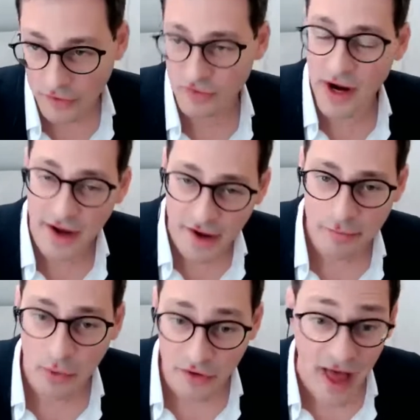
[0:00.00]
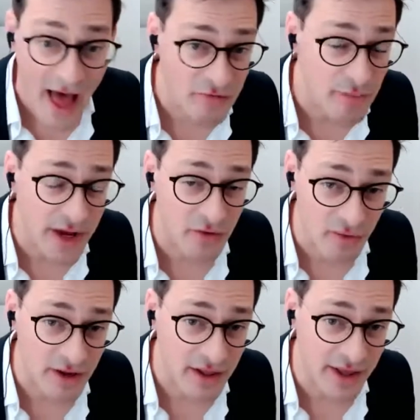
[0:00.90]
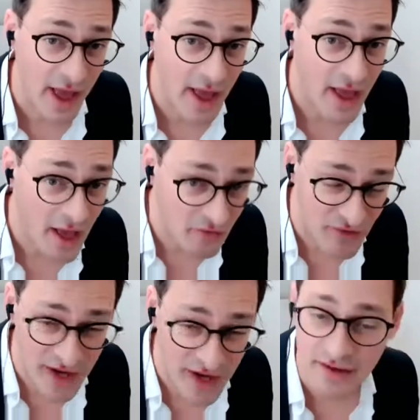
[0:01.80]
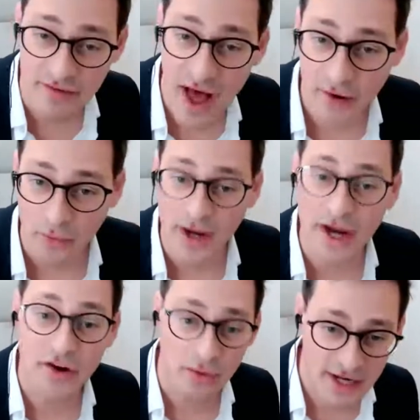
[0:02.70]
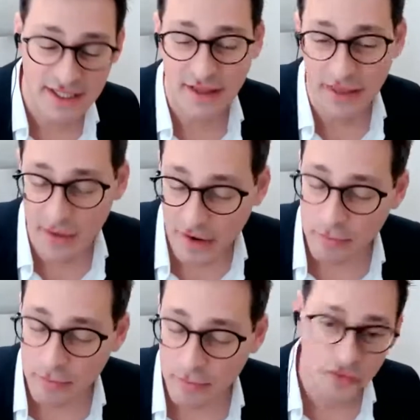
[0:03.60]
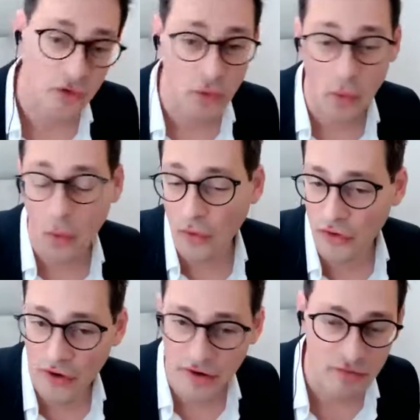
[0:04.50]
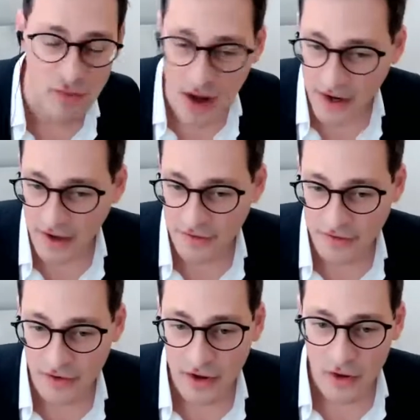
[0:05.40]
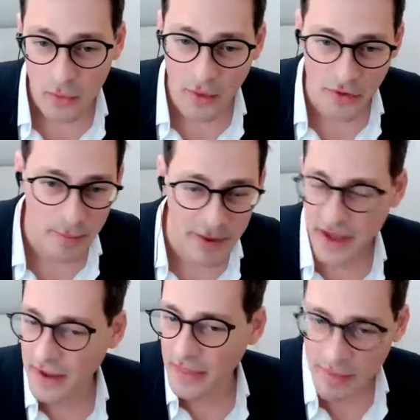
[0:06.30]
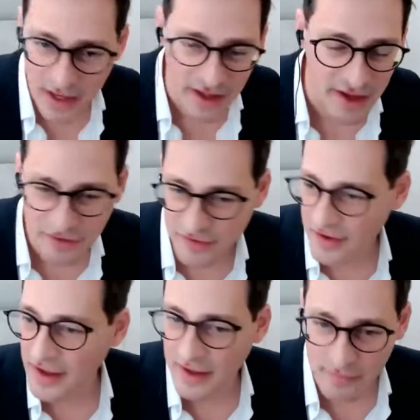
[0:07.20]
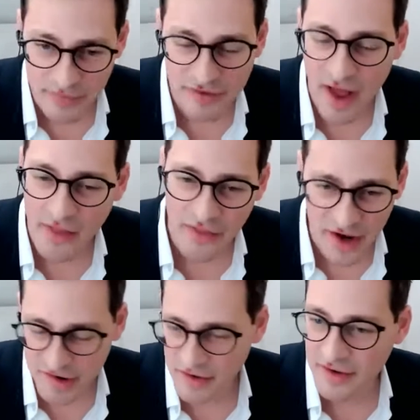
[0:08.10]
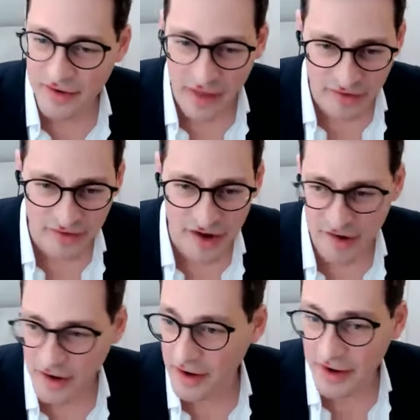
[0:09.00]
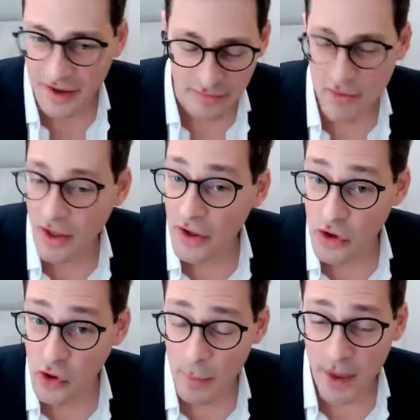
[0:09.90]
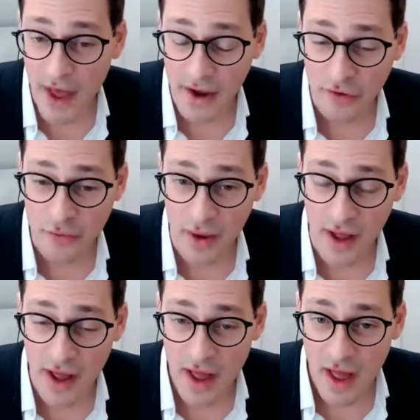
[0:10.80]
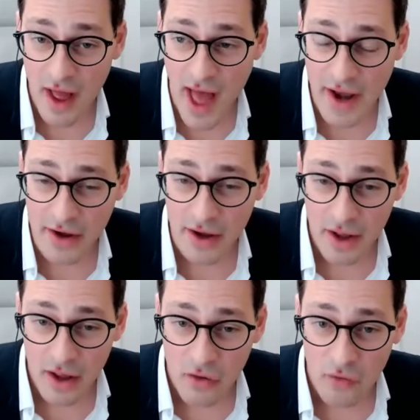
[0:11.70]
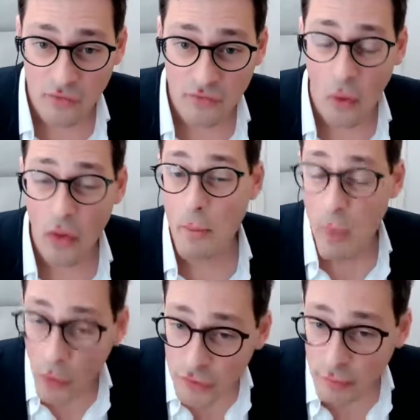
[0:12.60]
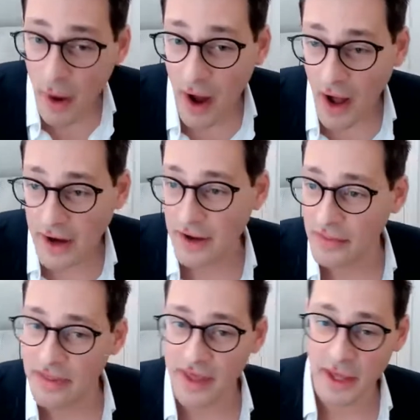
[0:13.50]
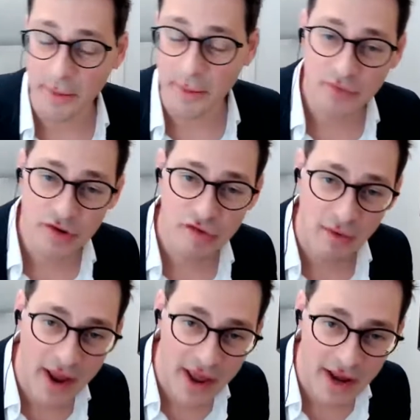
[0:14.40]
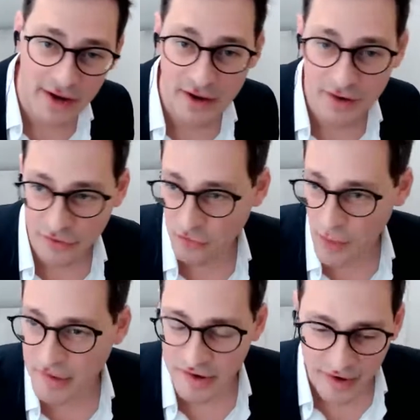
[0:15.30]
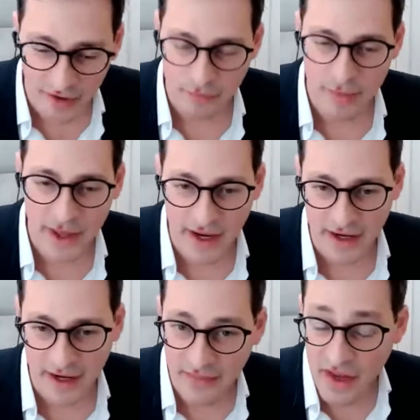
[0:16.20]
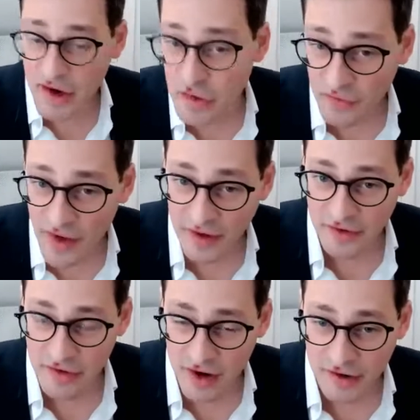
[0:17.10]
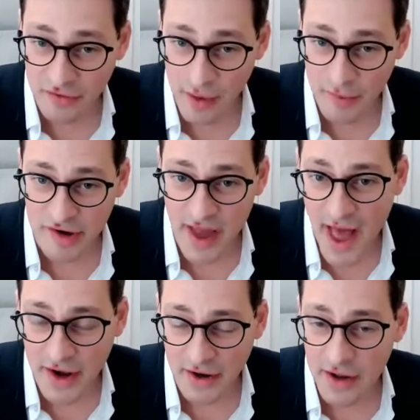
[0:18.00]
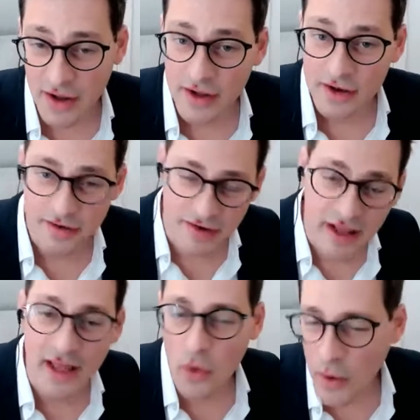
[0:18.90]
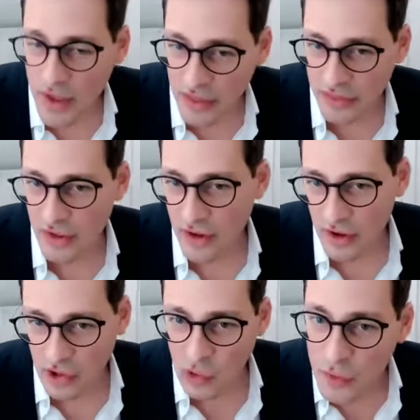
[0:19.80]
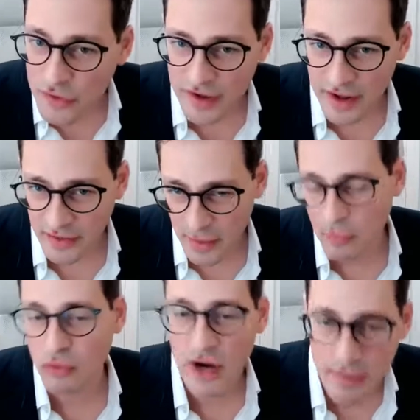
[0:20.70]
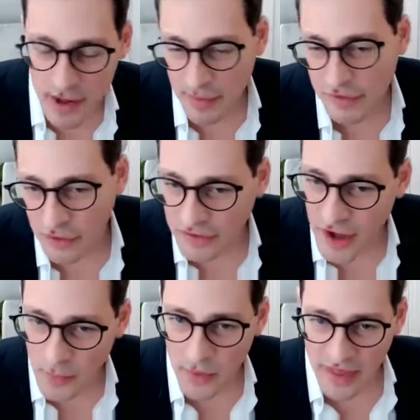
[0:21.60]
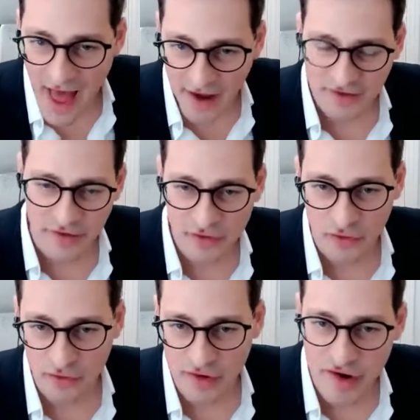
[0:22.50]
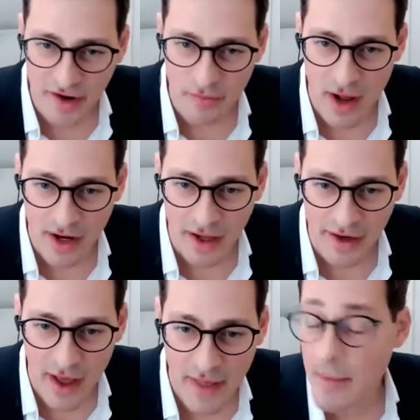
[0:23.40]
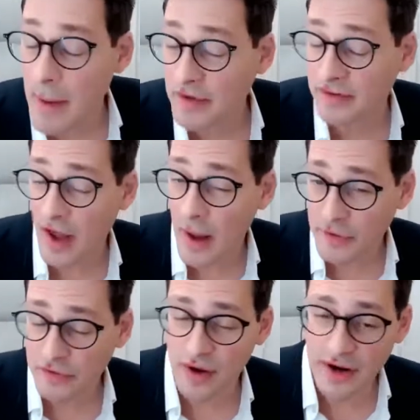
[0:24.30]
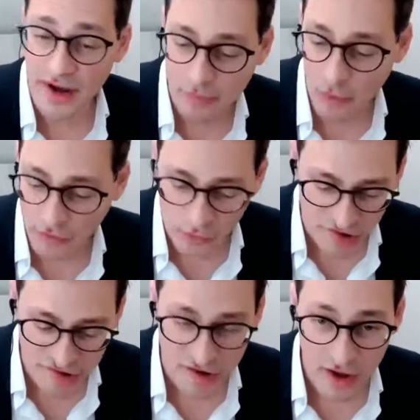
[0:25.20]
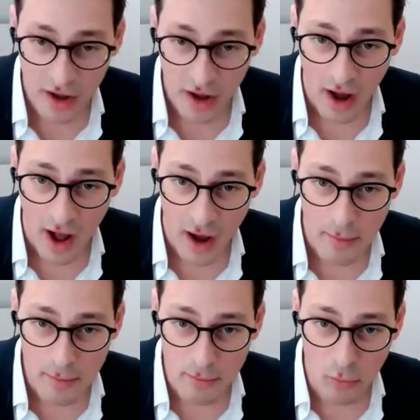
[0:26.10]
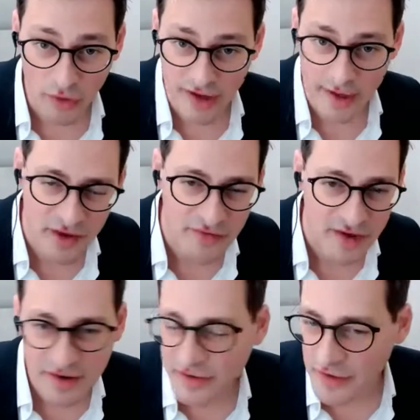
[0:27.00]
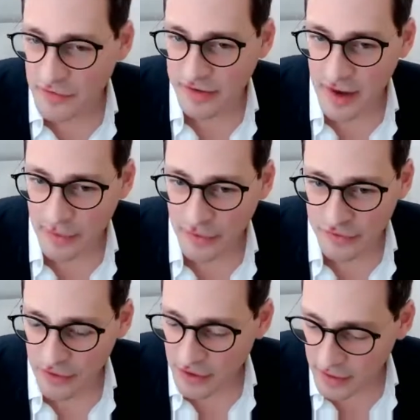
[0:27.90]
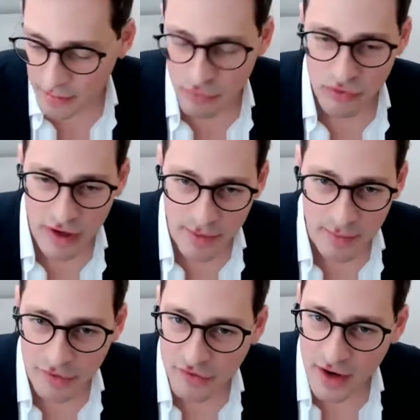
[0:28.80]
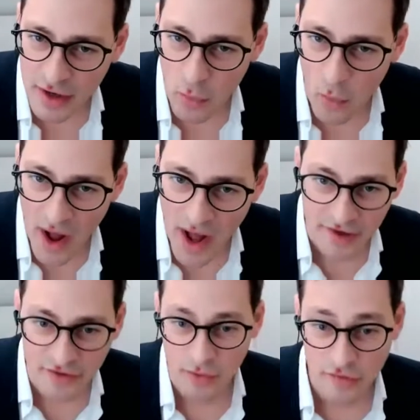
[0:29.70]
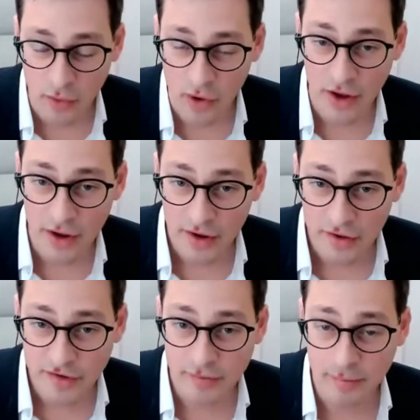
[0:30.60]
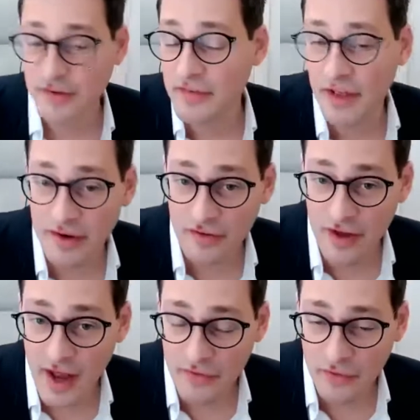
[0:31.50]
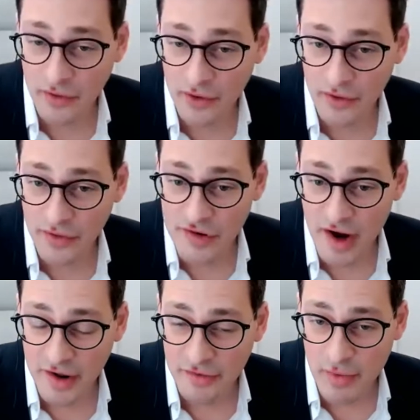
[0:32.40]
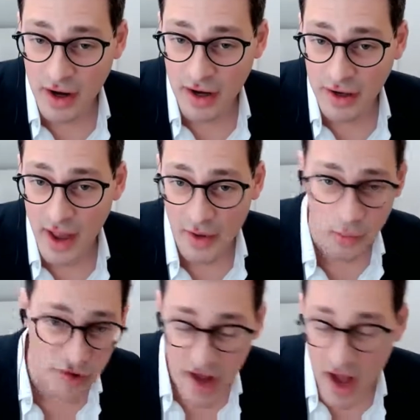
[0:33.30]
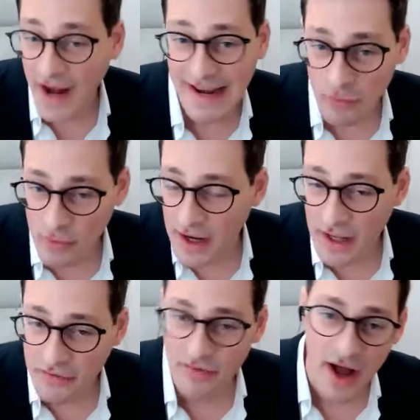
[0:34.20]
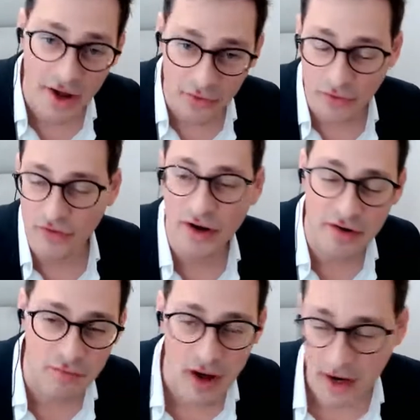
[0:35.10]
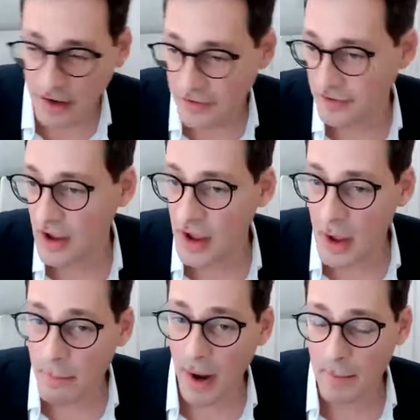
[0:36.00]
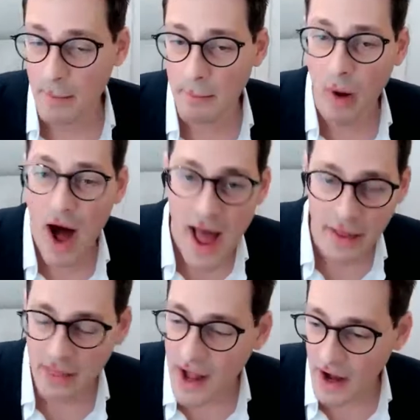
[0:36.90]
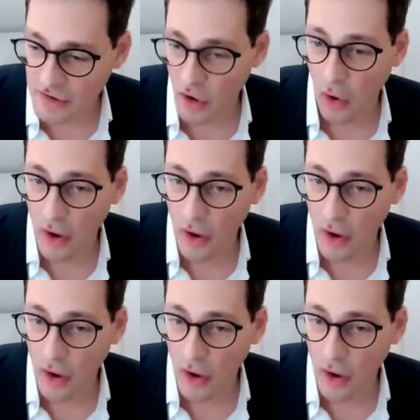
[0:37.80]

Australian exporters have been really effective at redirecting their exports to alternative markets, whether it be in the Middle East, in South Asia, in Southeast Asia, in Europe and elsewhere. And for the most part, the trade disruption has been in the initial phase of the trade disruption and dealing with losing the premium associated with access to the Chinese market. And there may be some Australian exporters which are more deeply affected. Say, for example, certain premium Australian wines, which were specifically designed for the Chinese market and which can't readily find alternative markets. But by and large,